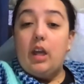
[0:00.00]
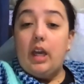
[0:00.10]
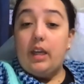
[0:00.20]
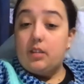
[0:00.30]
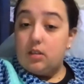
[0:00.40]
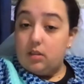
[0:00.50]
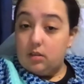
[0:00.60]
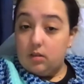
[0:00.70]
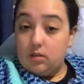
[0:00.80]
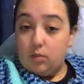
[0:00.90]

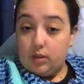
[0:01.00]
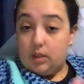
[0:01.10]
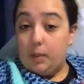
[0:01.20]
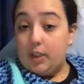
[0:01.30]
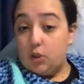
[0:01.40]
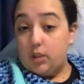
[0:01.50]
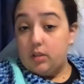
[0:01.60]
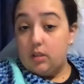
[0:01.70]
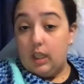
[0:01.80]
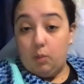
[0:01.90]
was a smart
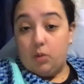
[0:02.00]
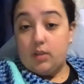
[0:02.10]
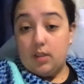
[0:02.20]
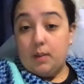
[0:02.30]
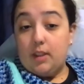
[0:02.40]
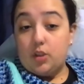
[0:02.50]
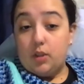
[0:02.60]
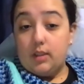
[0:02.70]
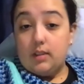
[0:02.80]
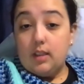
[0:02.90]
choice. It was a smart
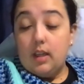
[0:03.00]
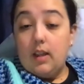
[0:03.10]
choice.